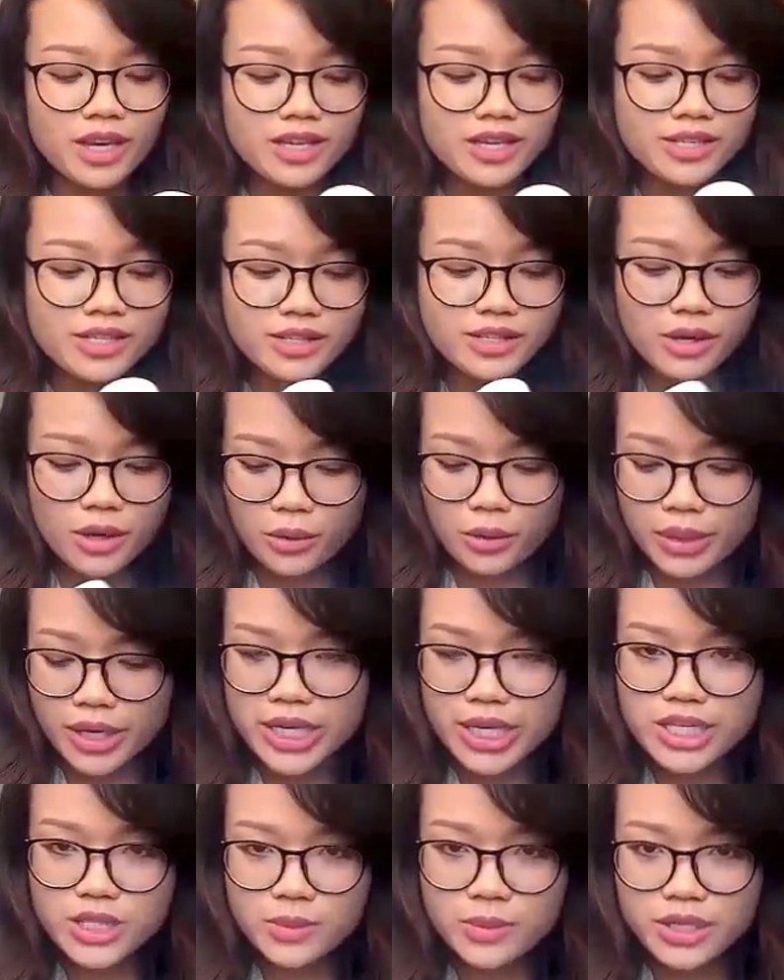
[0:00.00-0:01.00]
So
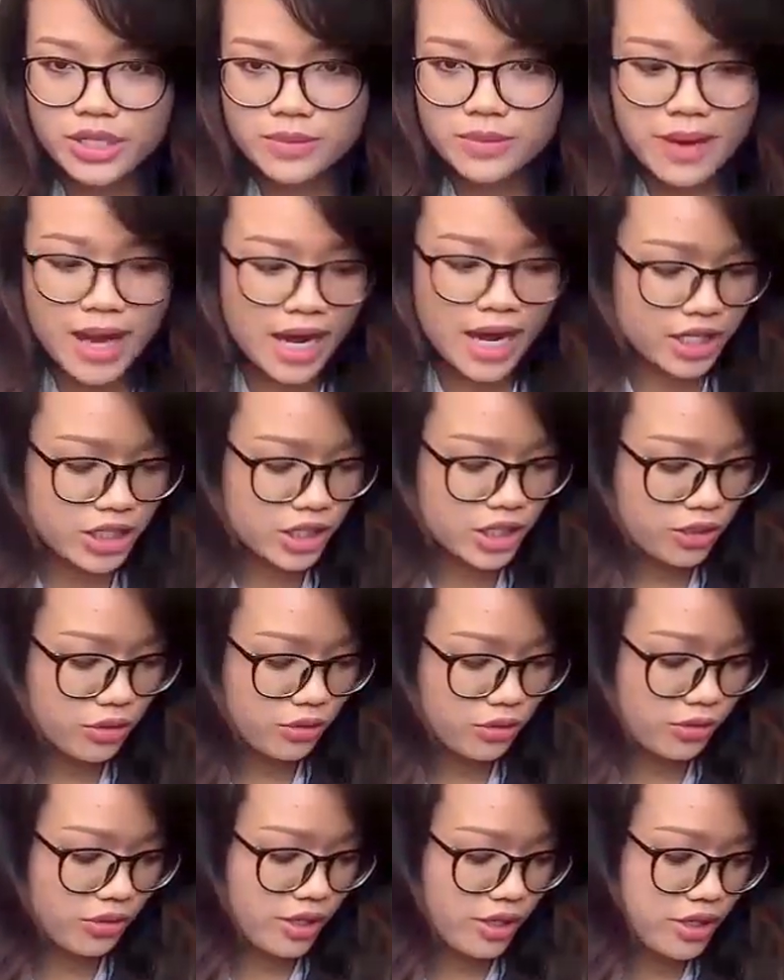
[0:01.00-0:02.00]
he switched back
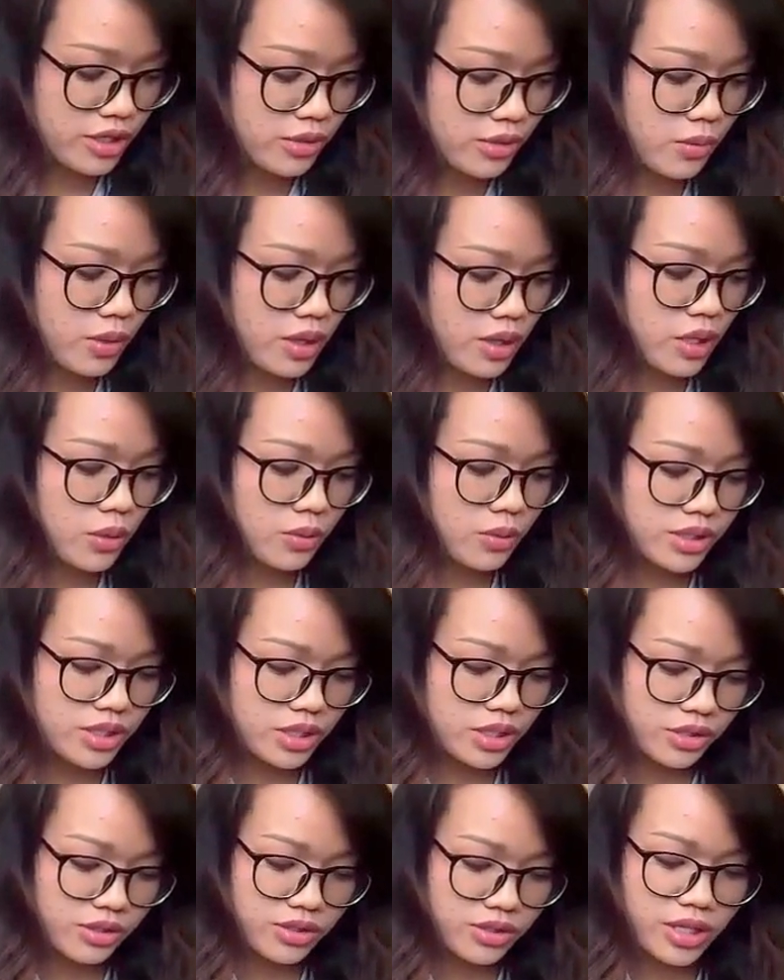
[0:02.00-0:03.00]
to this one he was
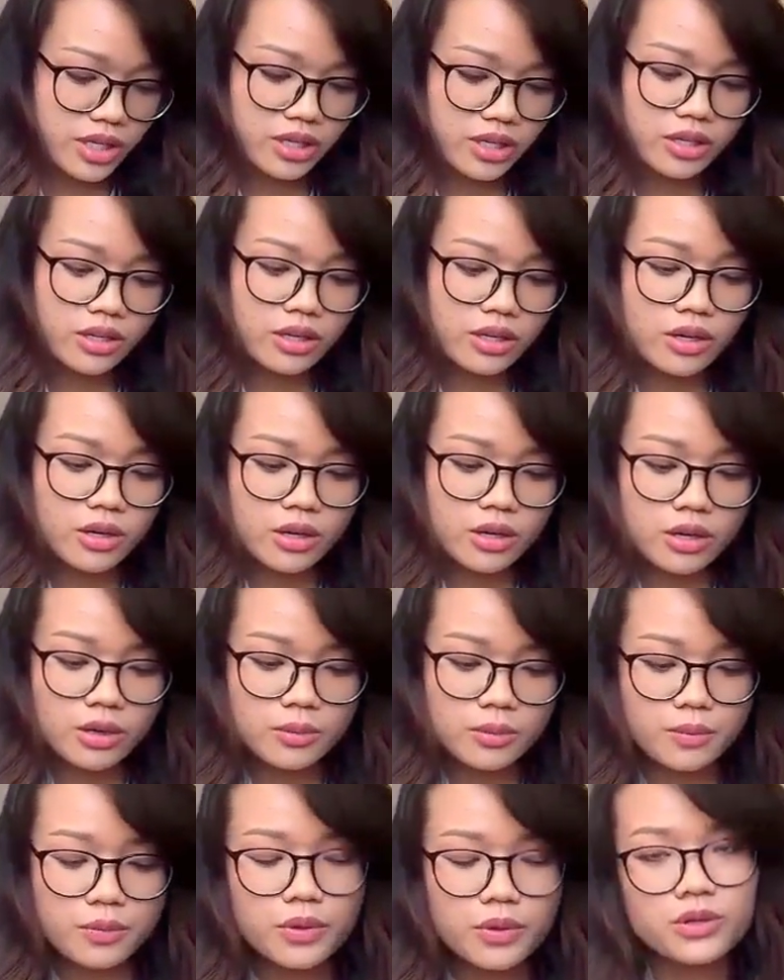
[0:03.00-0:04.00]
using,
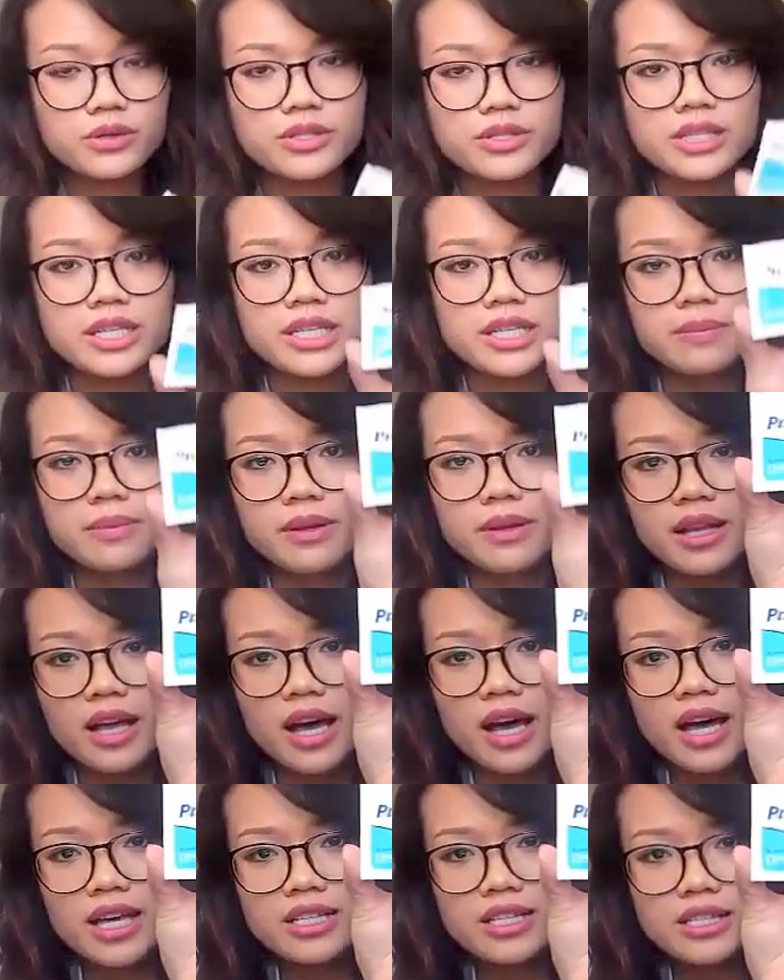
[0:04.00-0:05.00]
Proceed
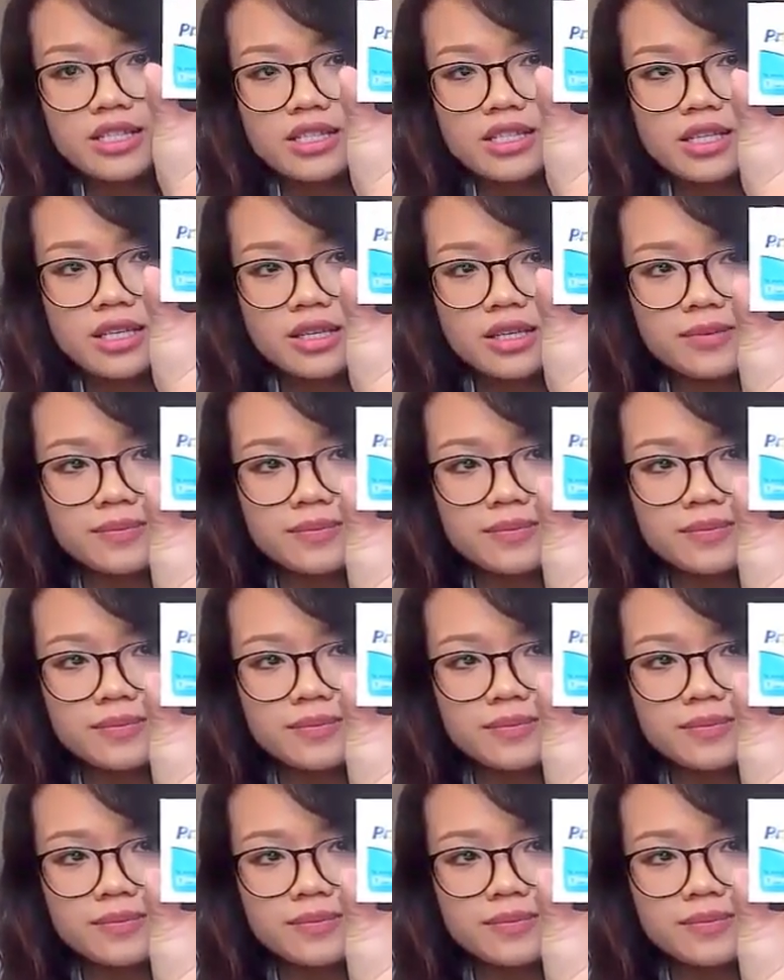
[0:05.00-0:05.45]
Plus.